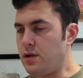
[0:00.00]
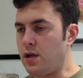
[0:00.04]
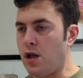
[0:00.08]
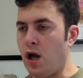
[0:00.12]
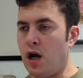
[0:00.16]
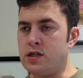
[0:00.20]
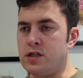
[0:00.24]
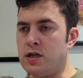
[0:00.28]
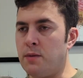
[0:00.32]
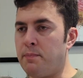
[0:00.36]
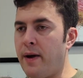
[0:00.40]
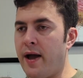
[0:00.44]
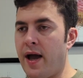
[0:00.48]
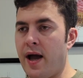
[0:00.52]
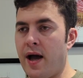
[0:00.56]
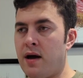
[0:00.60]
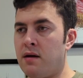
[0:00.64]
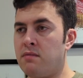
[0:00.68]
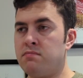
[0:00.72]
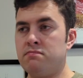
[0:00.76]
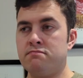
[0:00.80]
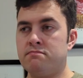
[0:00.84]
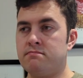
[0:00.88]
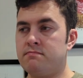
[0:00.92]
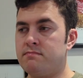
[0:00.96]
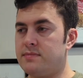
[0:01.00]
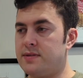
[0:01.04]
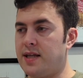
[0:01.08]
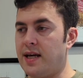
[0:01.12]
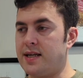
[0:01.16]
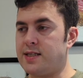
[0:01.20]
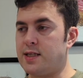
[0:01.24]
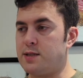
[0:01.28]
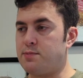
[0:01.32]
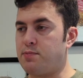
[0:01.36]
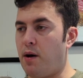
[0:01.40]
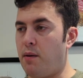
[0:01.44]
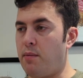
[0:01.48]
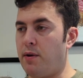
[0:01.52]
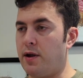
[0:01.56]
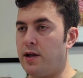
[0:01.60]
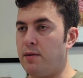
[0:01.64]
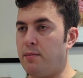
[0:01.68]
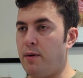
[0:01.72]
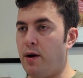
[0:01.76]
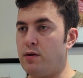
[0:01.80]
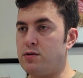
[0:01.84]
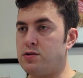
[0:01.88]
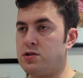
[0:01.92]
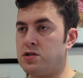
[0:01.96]
As a beer, this is probably the
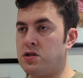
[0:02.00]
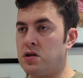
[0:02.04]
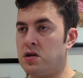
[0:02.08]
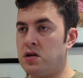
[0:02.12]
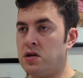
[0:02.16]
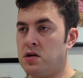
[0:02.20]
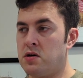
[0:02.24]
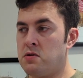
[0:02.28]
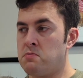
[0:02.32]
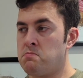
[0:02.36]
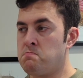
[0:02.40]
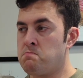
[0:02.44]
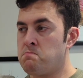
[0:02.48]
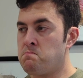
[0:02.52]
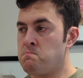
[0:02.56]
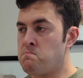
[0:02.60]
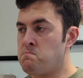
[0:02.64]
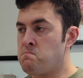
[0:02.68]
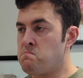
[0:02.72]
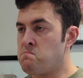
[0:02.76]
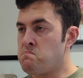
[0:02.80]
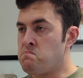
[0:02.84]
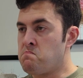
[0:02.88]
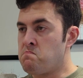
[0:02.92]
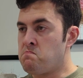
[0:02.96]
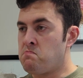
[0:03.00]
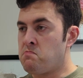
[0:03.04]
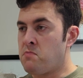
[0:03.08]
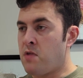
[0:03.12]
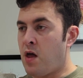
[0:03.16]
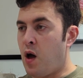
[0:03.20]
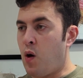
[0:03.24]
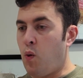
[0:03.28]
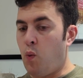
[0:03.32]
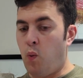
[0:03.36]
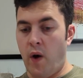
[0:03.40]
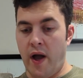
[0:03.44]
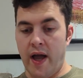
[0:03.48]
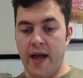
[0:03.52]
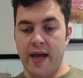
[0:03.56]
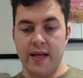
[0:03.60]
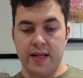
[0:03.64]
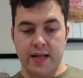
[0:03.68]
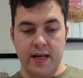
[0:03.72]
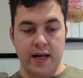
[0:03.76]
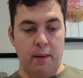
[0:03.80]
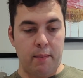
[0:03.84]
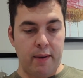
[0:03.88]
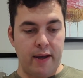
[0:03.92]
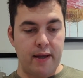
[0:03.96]
most
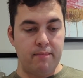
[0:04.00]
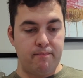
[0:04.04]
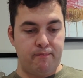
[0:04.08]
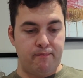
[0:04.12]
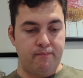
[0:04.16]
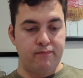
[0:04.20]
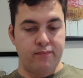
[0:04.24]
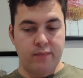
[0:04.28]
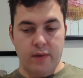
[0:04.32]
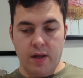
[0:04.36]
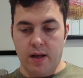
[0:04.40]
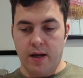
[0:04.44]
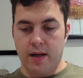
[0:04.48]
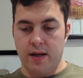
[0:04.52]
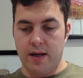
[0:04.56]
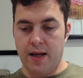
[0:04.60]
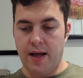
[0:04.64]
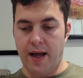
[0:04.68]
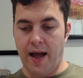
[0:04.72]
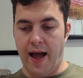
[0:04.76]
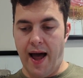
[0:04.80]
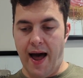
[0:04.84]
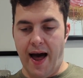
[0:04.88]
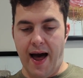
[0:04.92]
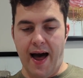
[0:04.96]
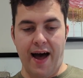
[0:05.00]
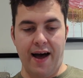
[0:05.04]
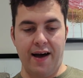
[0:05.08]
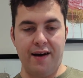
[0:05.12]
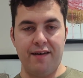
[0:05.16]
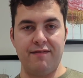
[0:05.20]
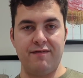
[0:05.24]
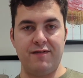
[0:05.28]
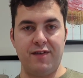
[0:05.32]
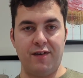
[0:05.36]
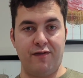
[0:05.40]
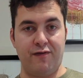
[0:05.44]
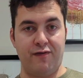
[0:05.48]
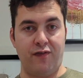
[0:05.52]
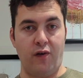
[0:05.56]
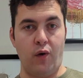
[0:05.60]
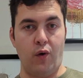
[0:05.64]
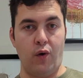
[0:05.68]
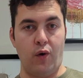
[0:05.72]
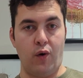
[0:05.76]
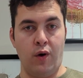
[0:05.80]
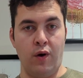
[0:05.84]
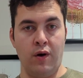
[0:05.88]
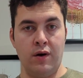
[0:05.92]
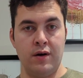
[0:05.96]
weird. I mean, out of the
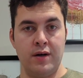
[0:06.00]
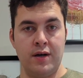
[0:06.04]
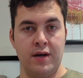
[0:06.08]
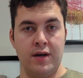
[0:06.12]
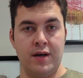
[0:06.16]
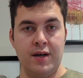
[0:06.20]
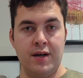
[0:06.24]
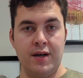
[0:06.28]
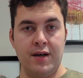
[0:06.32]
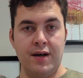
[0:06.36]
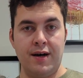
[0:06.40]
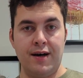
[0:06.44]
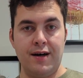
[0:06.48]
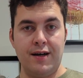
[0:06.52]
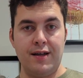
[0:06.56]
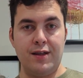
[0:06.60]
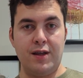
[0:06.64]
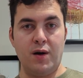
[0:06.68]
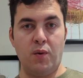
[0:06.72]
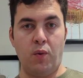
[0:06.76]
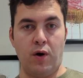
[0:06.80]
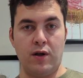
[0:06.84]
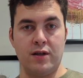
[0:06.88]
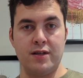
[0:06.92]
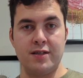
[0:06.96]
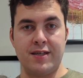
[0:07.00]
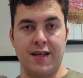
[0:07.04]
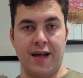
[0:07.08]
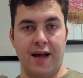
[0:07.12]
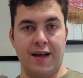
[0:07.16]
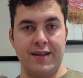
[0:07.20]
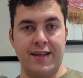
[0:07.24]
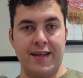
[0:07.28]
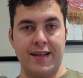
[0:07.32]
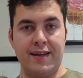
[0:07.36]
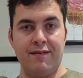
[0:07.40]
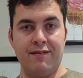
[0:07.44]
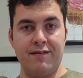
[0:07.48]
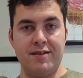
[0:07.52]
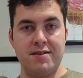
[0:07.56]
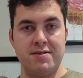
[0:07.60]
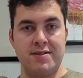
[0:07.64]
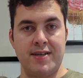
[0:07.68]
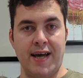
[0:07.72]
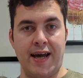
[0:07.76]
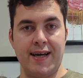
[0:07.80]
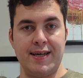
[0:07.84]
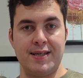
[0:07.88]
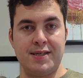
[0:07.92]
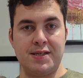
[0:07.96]
four, the ones that didn't
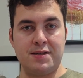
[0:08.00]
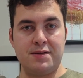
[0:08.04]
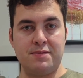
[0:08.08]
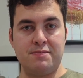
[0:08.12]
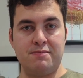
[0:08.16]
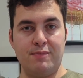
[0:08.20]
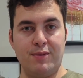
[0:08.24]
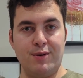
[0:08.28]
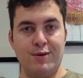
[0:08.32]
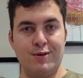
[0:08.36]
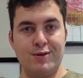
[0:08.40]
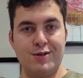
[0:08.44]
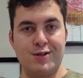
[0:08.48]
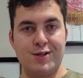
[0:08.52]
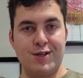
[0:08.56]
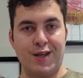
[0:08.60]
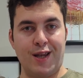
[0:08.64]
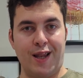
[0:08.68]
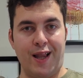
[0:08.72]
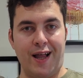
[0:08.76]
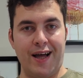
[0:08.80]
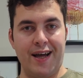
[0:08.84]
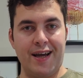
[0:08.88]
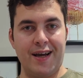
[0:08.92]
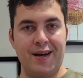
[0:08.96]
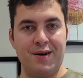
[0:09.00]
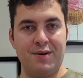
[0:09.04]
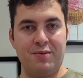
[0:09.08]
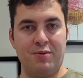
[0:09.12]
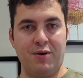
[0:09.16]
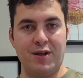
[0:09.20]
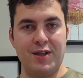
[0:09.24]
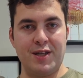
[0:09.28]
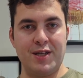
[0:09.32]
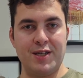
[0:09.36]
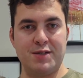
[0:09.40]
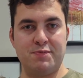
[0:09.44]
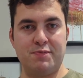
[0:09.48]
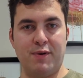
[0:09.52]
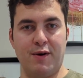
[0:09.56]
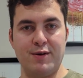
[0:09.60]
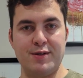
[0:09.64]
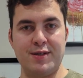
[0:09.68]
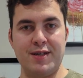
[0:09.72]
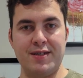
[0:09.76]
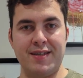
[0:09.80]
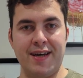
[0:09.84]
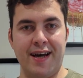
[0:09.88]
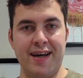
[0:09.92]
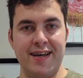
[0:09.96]
taste much like what they're supposed
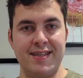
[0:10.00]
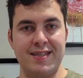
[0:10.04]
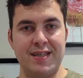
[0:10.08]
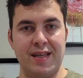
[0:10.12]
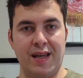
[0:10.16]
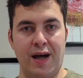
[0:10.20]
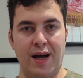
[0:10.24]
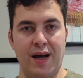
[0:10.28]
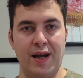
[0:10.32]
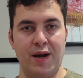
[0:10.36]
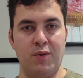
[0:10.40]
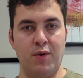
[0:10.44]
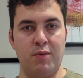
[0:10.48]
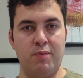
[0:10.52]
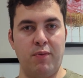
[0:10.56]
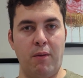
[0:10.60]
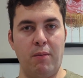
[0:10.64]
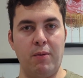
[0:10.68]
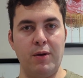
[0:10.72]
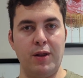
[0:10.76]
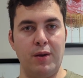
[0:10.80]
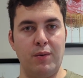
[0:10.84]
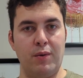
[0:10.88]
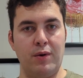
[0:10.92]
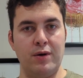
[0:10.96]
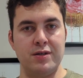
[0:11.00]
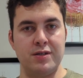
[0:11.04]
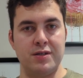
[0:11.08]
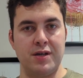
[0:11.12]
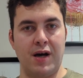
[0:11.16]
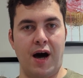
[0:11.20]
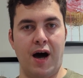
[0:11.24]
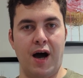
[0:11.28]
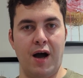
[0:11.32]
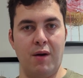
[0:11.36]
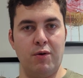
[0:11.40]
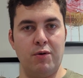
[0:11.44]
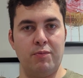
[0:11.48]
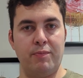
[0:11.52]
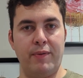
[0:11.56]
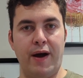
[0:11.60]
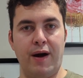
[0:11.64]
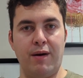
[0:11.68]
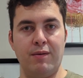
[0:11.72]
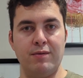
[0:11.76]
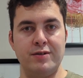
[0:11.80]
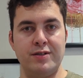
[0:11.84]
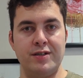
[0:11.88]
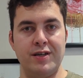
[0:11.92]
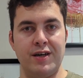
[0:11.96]
to taste like were probably the ones that I would be
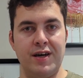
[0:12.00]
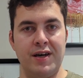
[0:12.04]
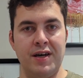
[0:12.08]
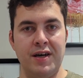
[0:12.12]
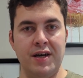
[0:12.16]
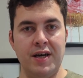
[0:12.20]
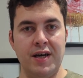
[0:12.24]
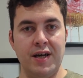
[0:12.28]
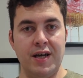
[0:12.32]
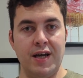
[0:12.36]
able to